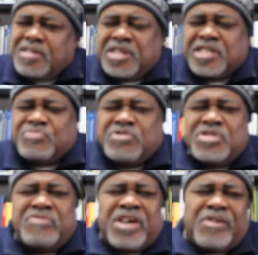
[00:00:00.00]
Then I
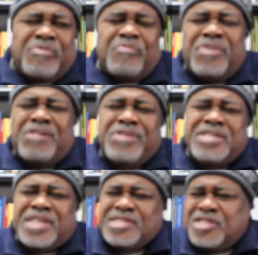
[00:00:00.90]
switched it around my
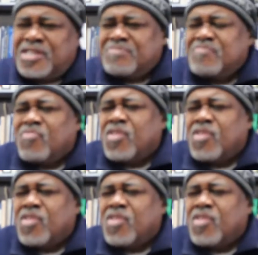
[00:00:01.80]
way. Then I start